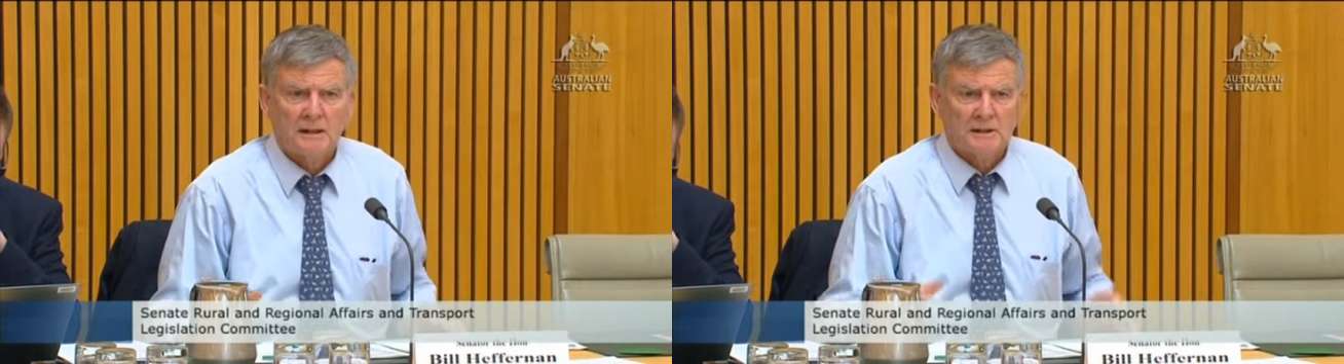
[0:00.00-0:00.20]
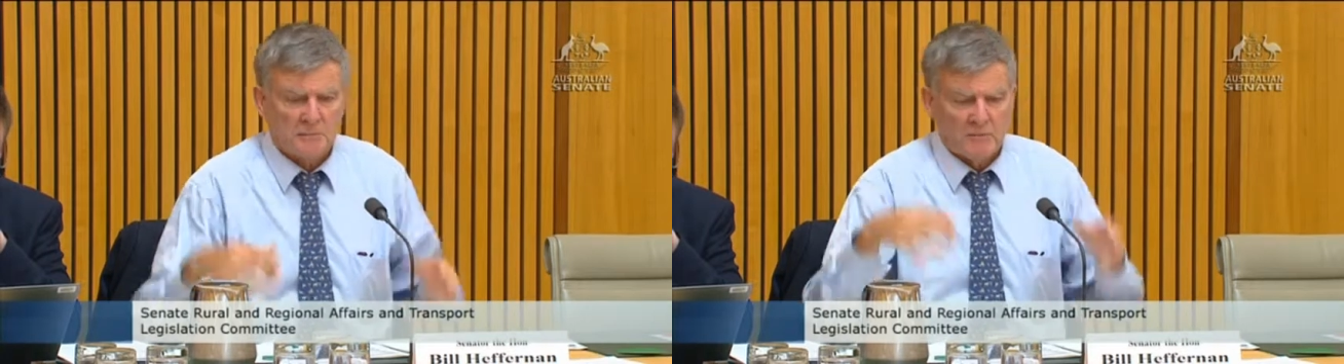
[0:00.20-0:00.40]

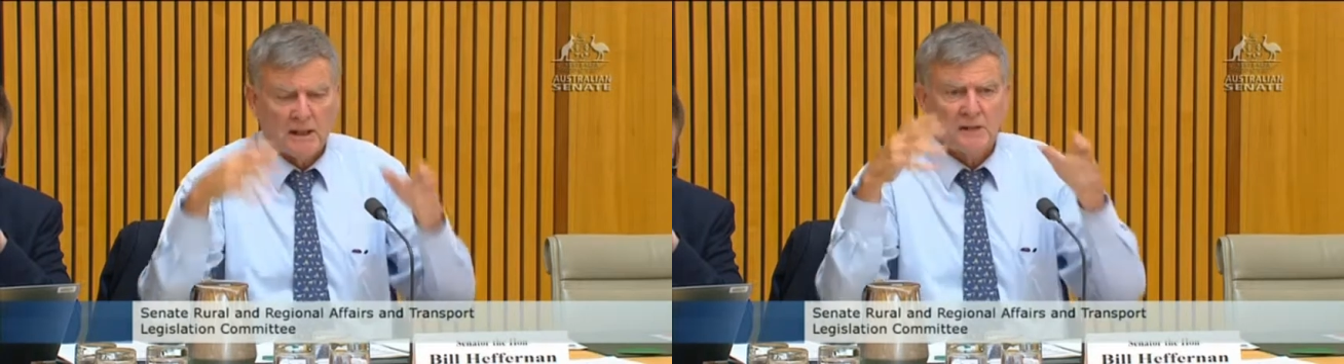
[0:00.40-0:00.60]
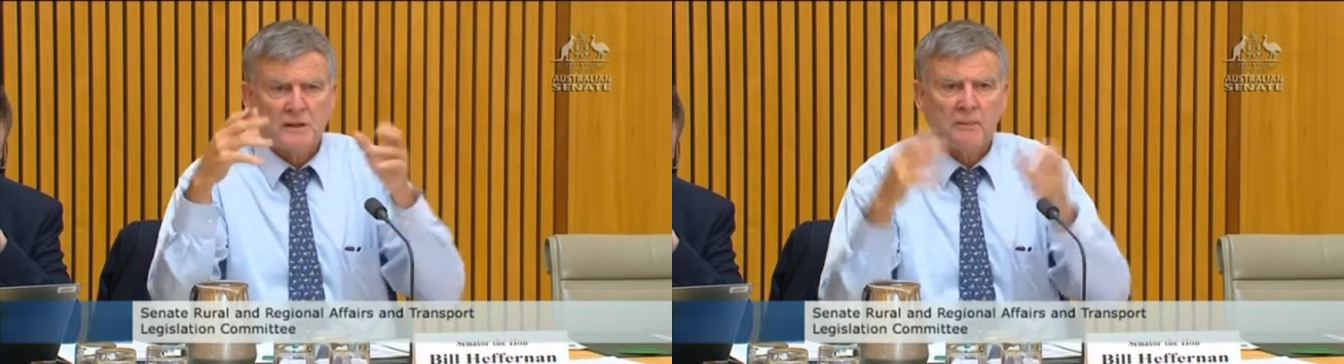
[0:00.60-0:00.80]
except if you're
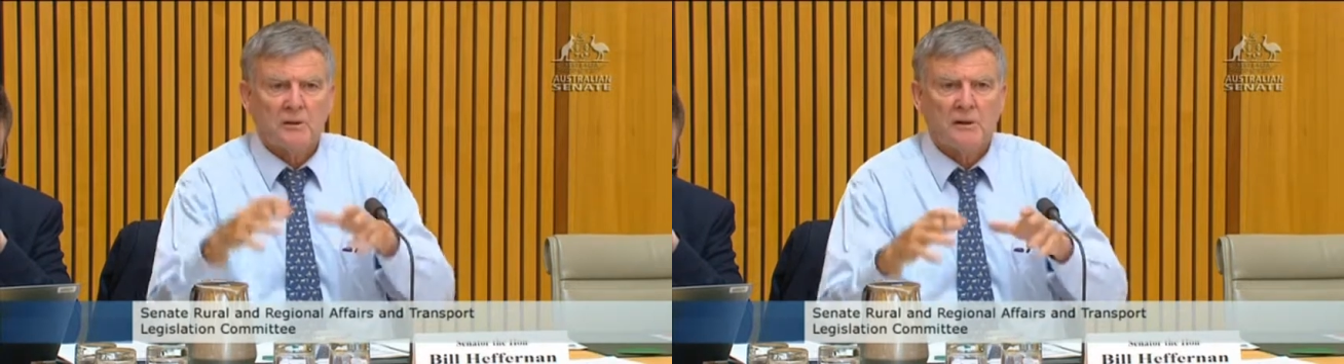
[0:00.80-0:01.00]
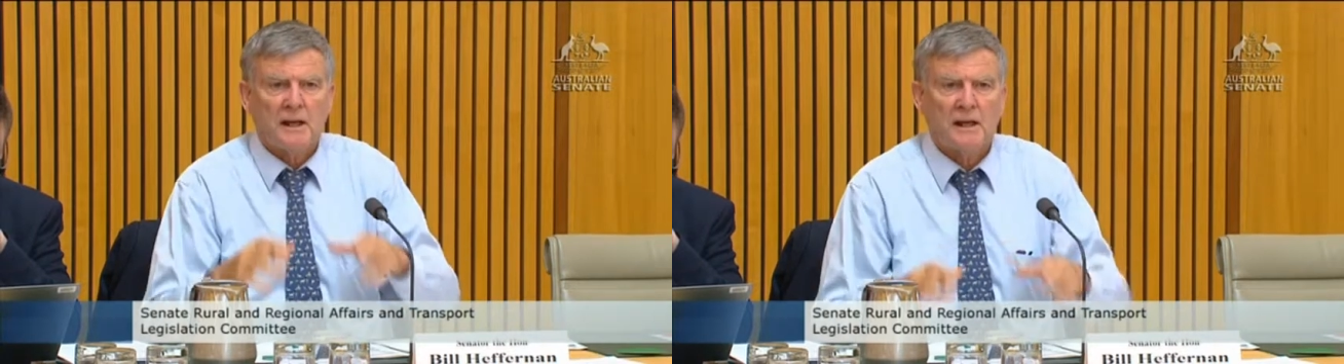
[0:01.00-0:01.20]
going to dump
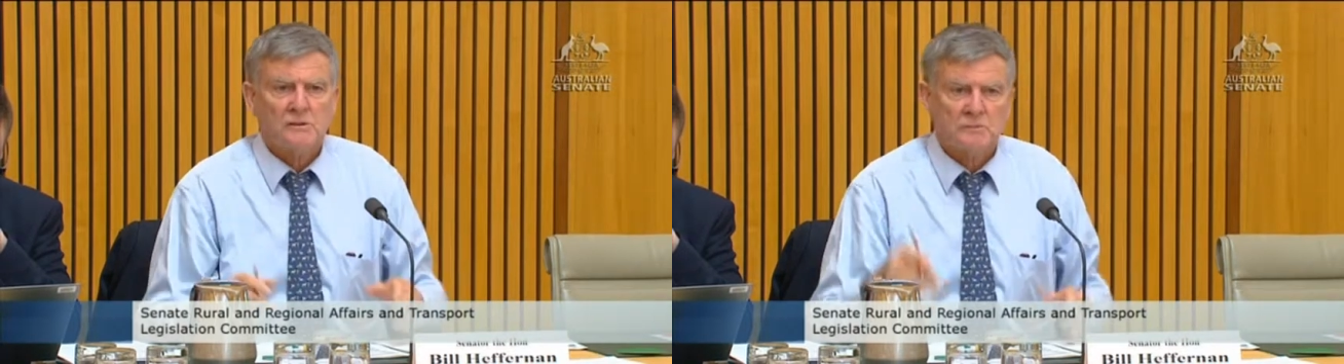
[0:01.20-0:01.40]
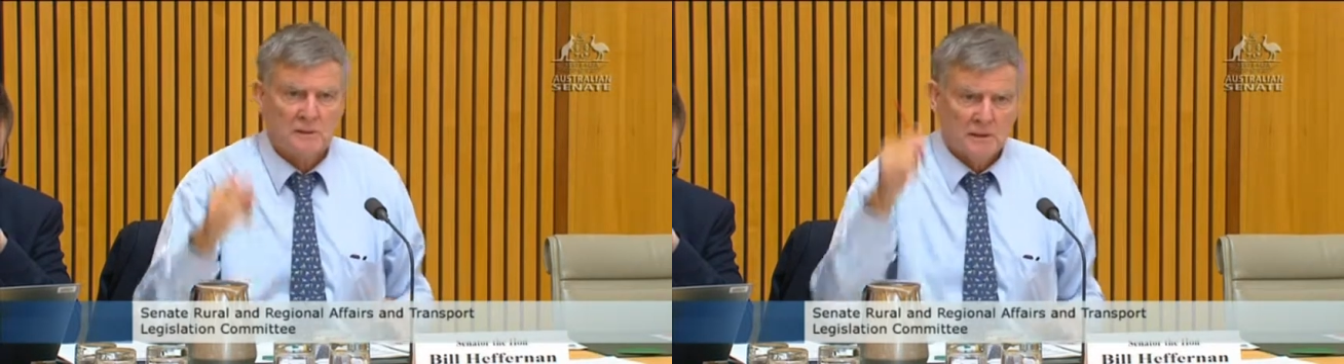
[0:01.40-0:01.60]
it on a
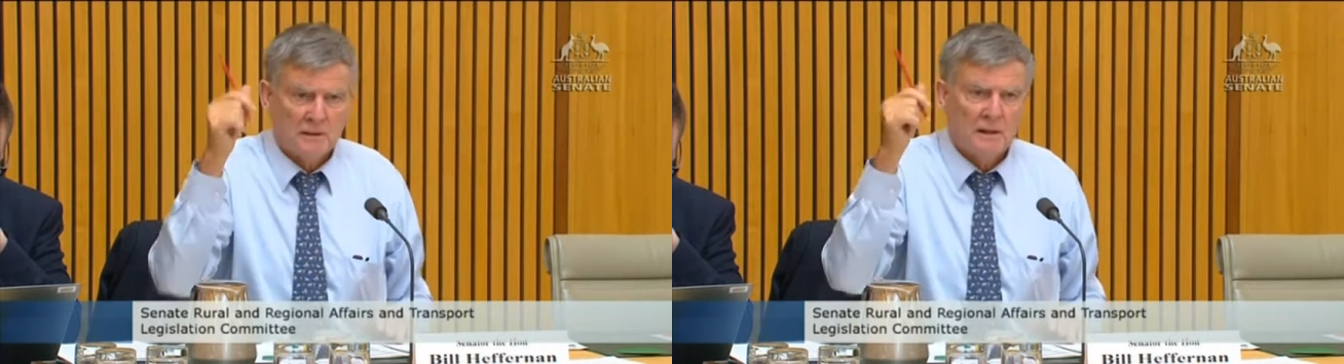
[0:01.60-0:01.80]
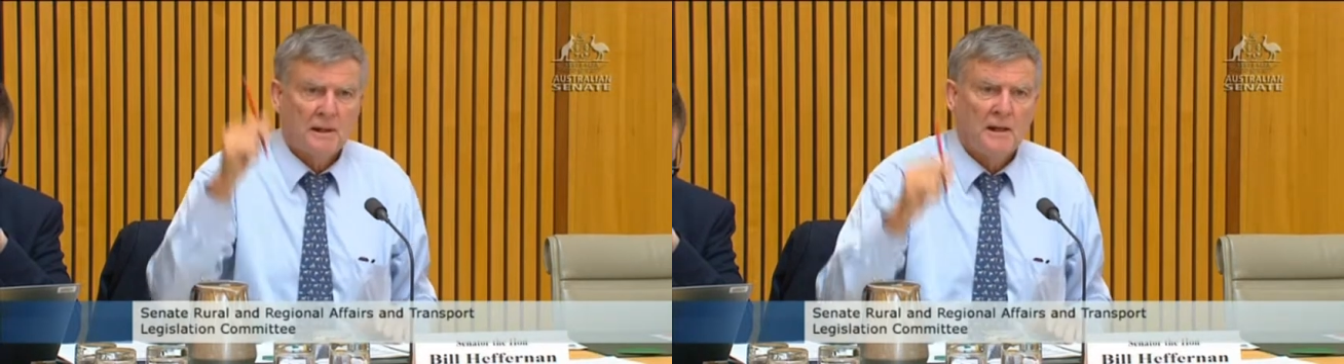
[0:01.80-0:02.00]
house with the
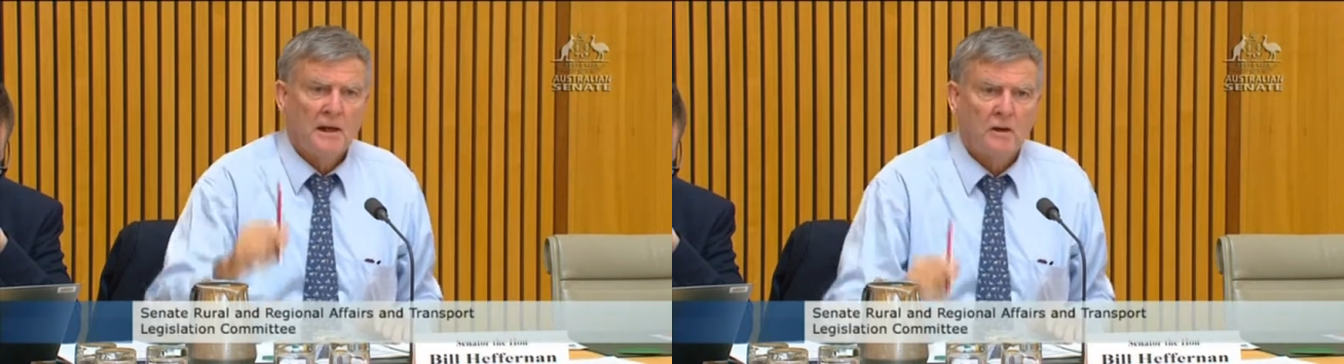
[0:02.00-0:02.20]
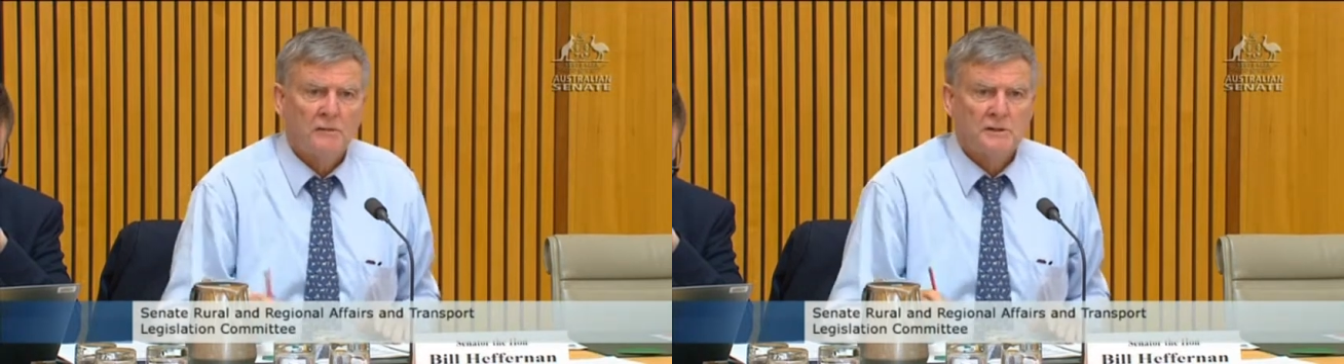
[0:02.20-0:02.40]

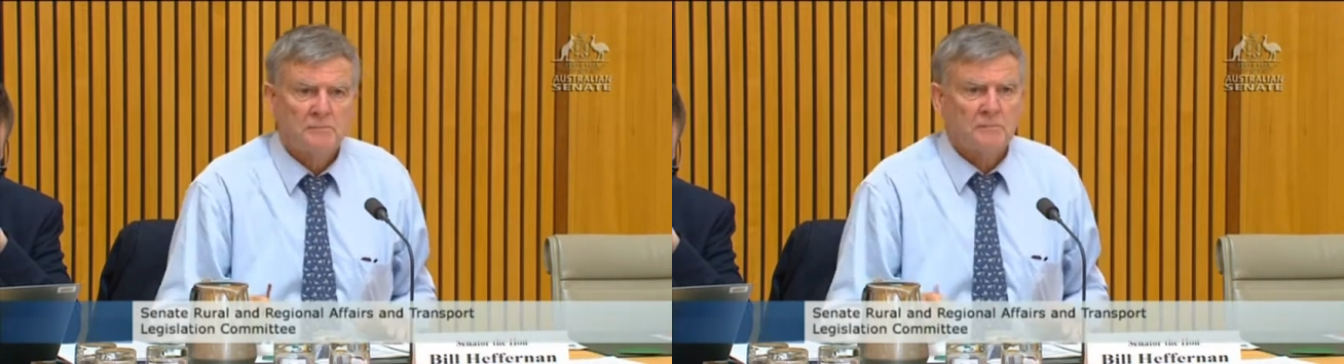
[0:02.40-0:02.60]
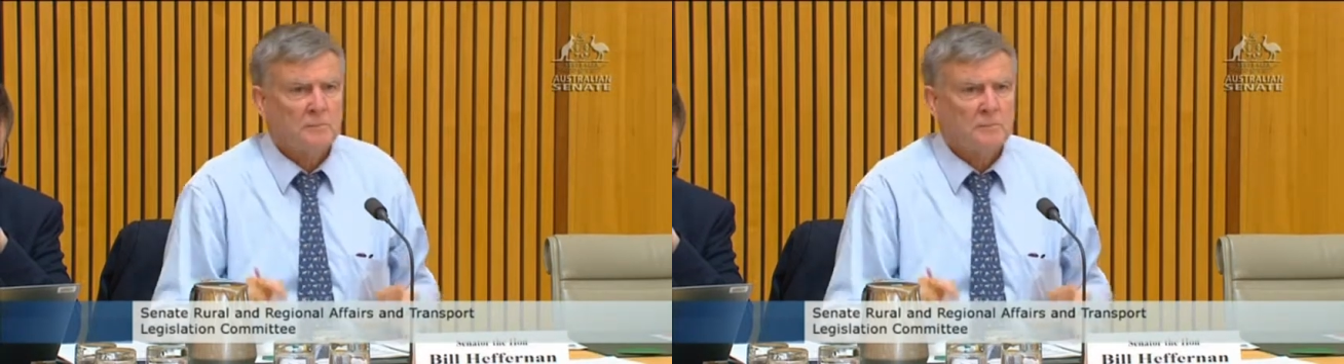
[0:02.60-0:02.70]
Elvis.